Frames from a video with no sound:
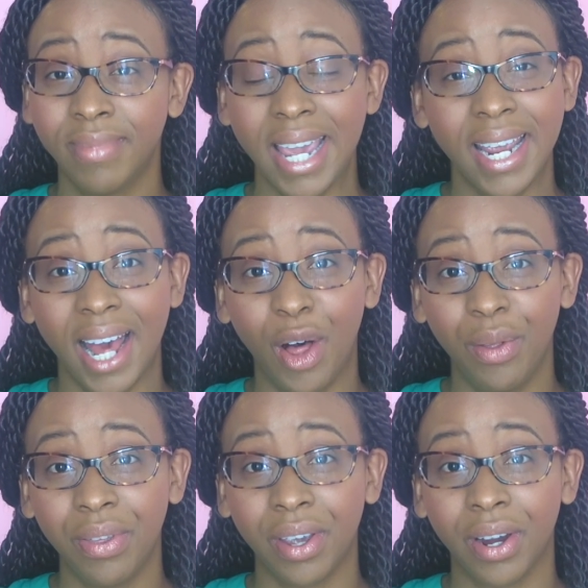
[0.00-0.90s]
eat
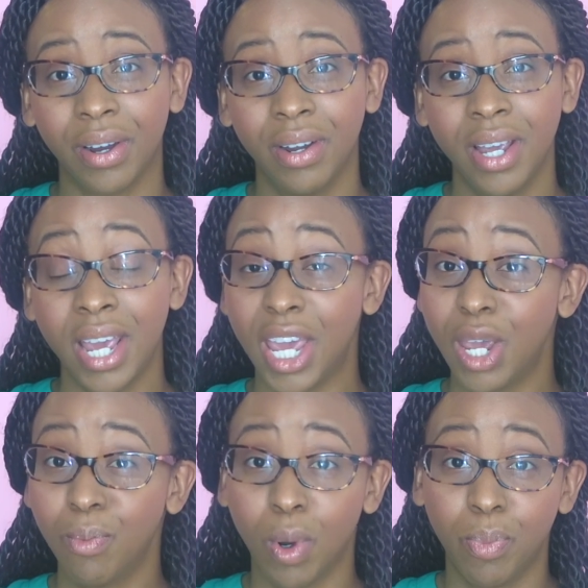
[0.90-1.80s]
healthier,
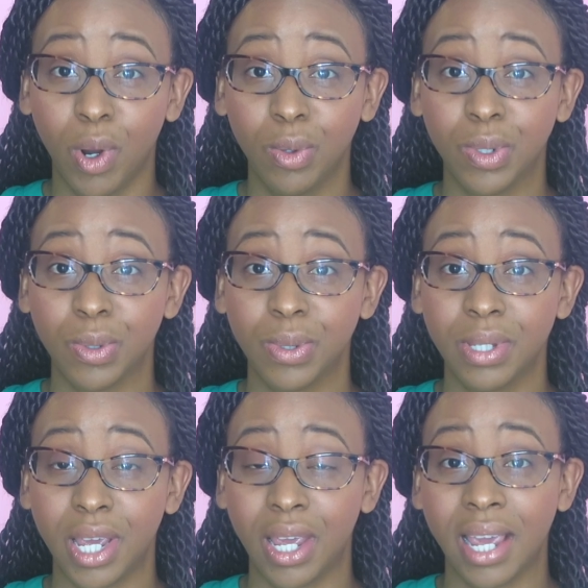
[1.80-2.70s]
eat more
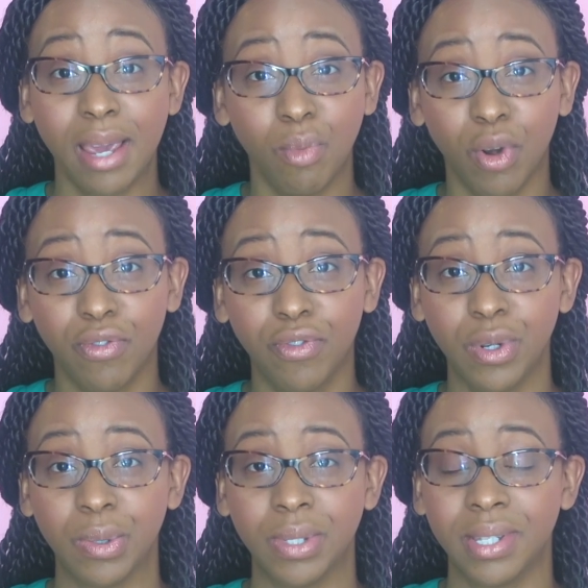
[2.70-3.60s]
produce, eat more
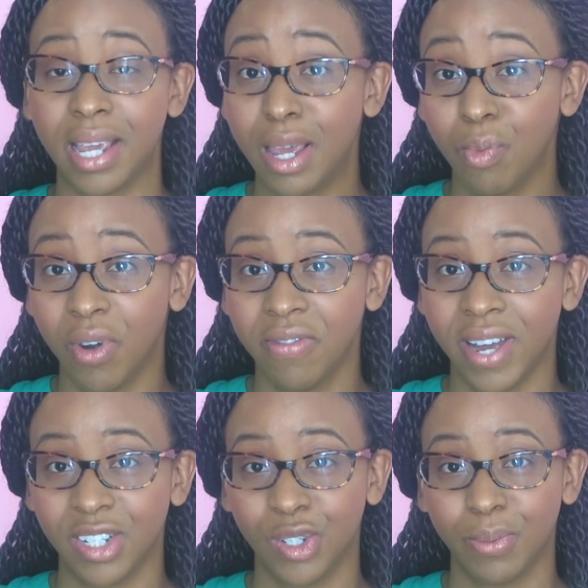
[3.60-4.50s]
fruits, eat more
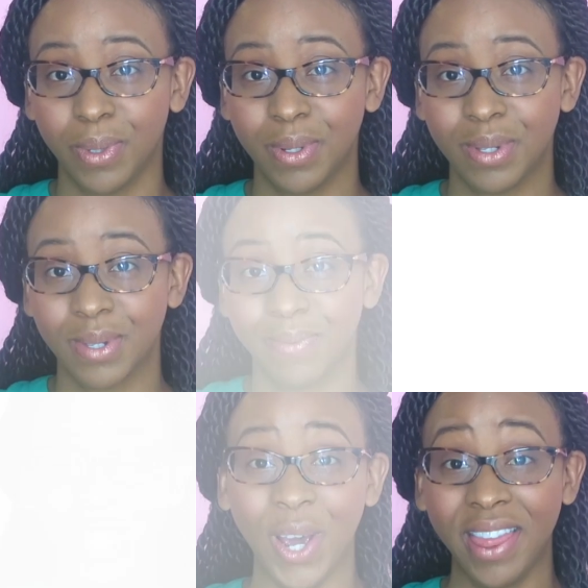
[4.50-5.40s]
vegetables.
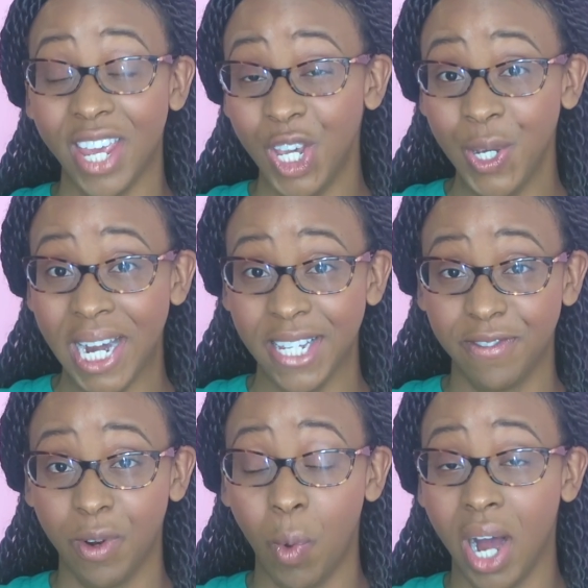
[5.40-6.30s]
So I thank you
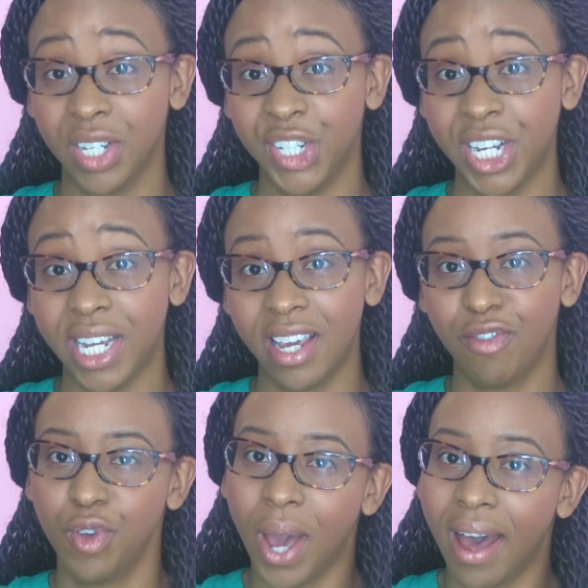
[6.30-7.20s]
guys for watching.
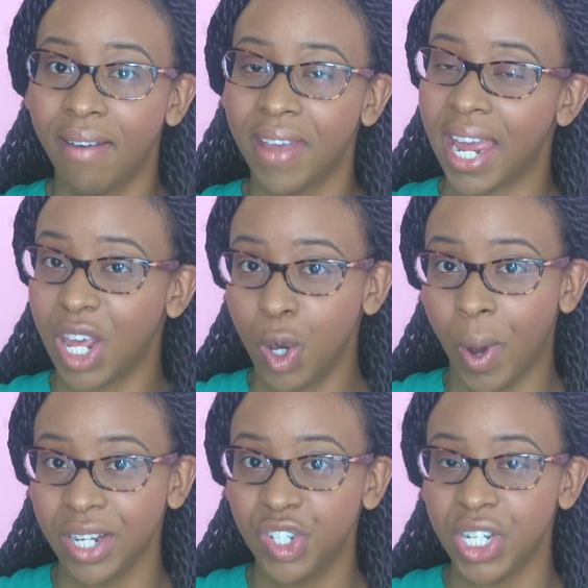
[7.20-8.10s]
If you have any
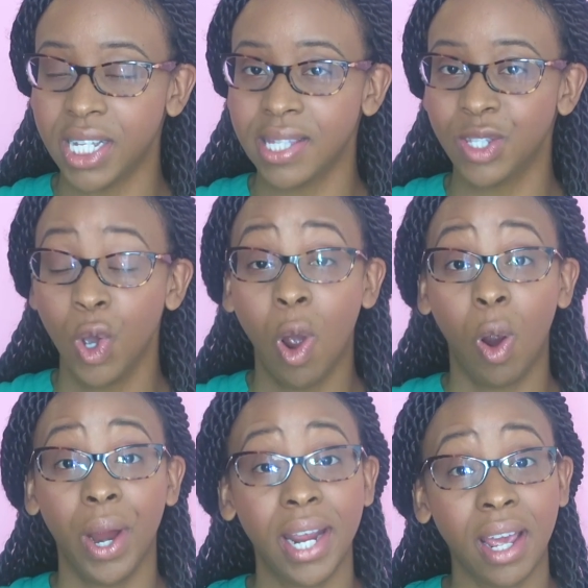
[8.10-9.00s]
questions
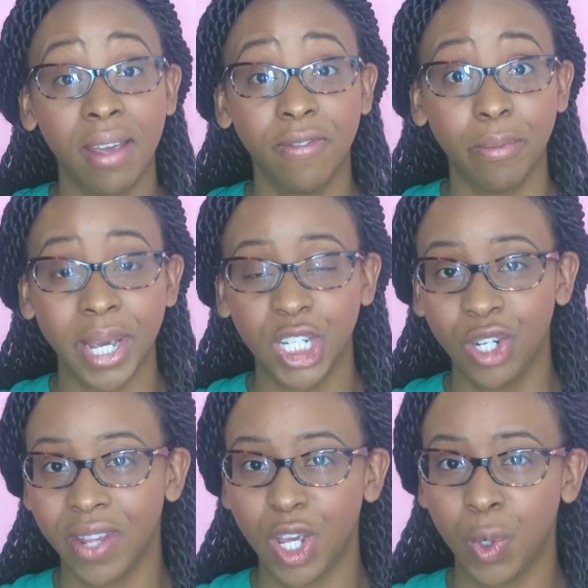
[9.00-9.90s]
or any
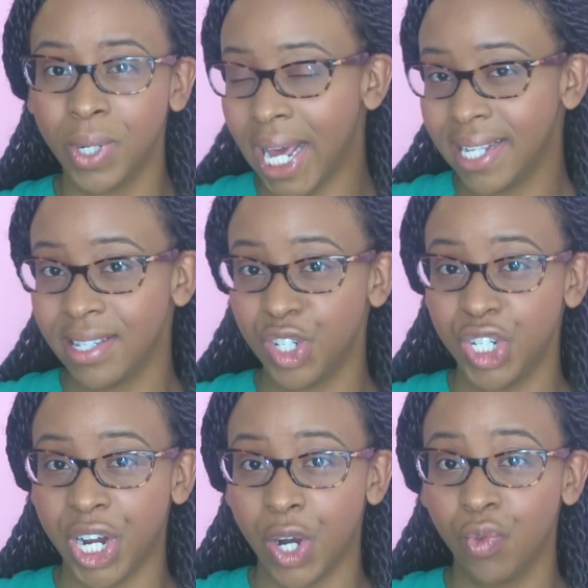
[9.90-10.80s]
information that you would like to
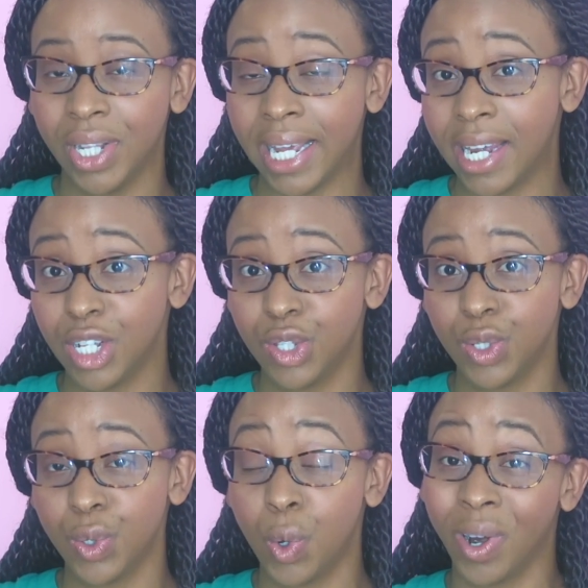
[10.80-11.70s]
share related
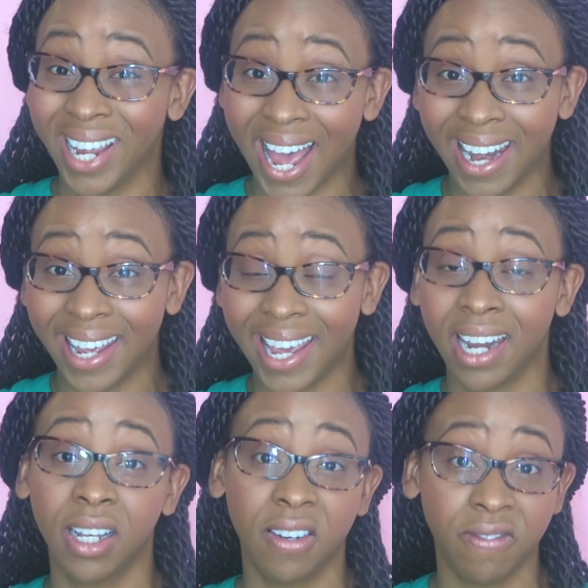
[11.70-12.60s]
to organic
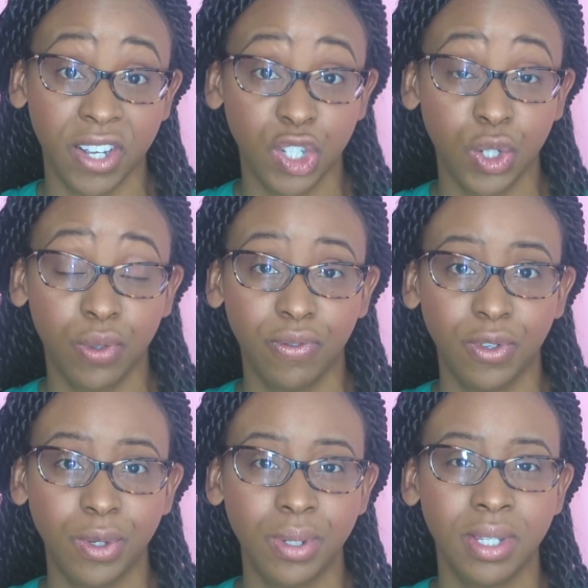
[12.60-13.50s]
and conventional
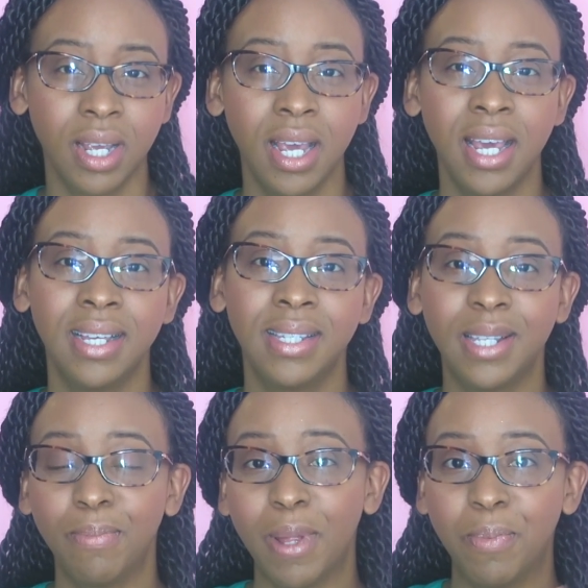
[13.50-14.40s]
foods,
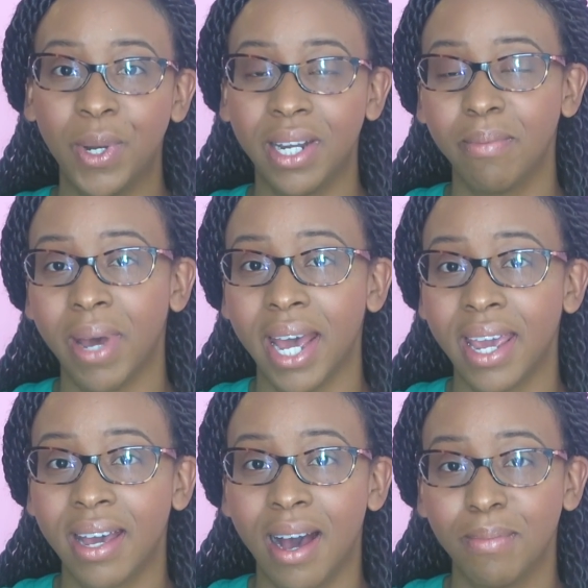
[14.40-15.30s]
simply put it in
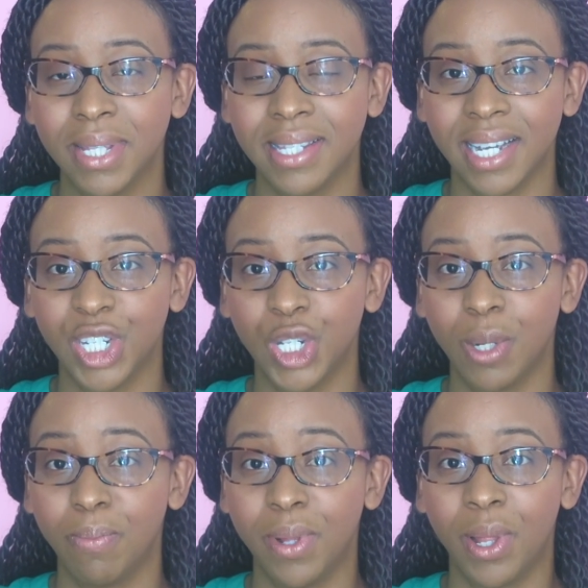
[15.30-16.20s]
my comment
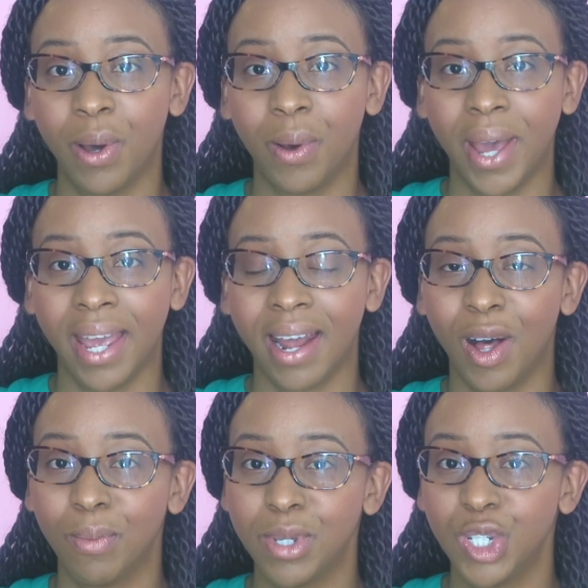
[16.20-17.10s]
section below and
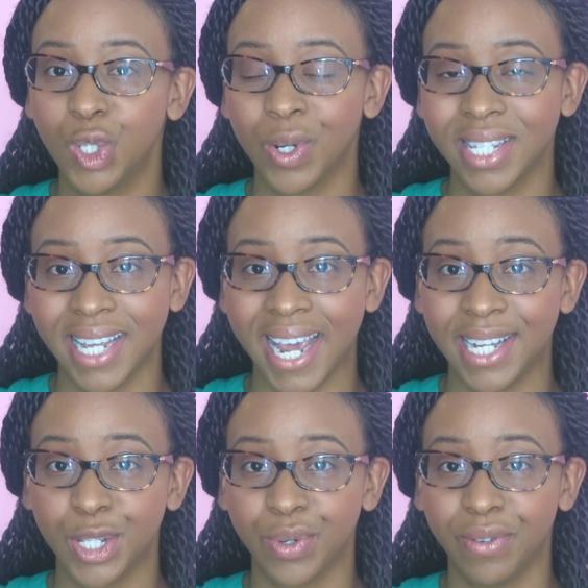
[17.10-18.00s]
I'll be sure to
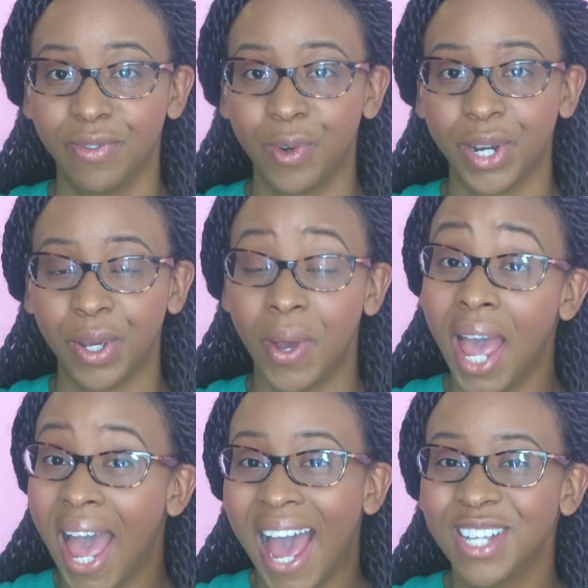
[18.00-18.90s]
answer it for you.
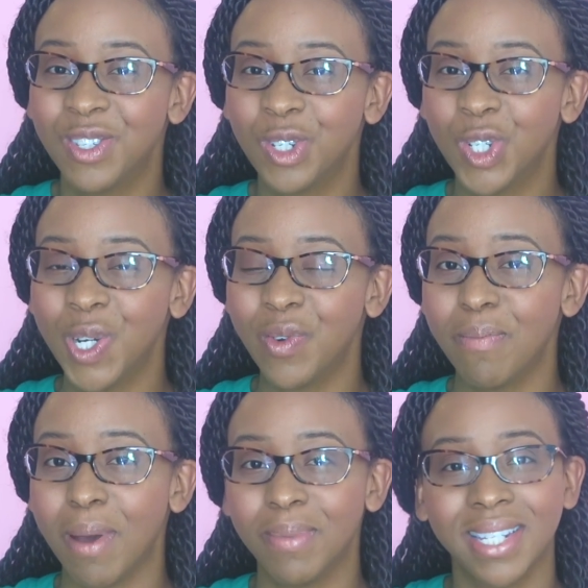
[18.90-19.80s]
As usual,
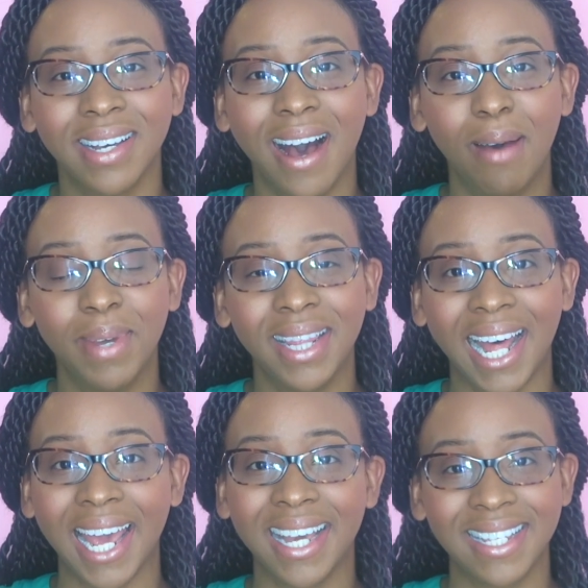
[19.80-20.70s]
remember to comment,
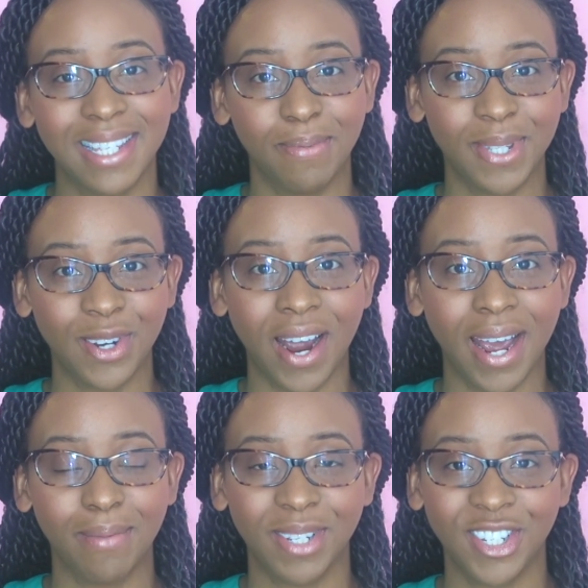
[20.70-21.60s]
like,
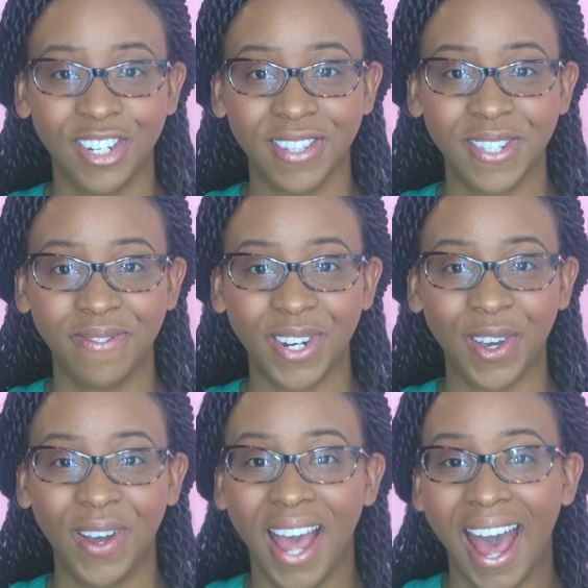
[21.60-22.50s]
subscribe, and share this
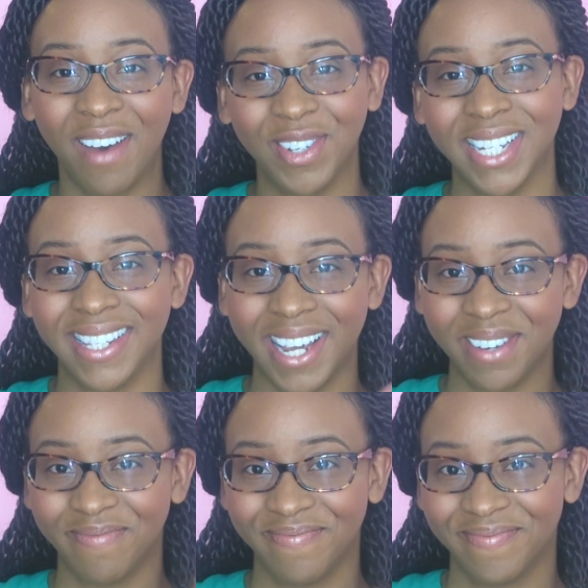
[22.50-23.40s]
video. Have a good
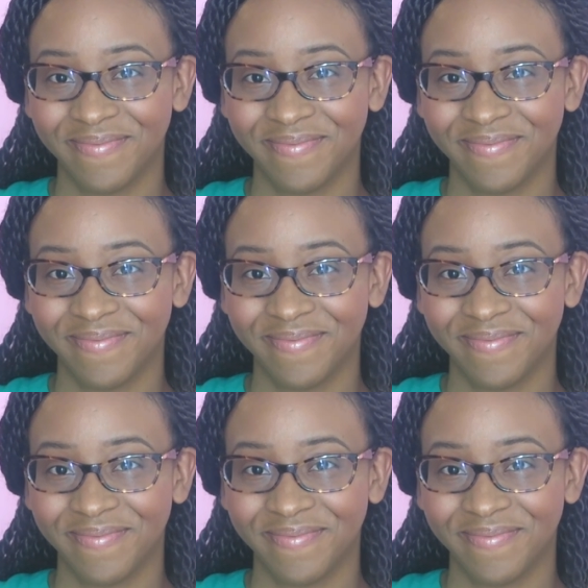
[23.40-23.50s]
day.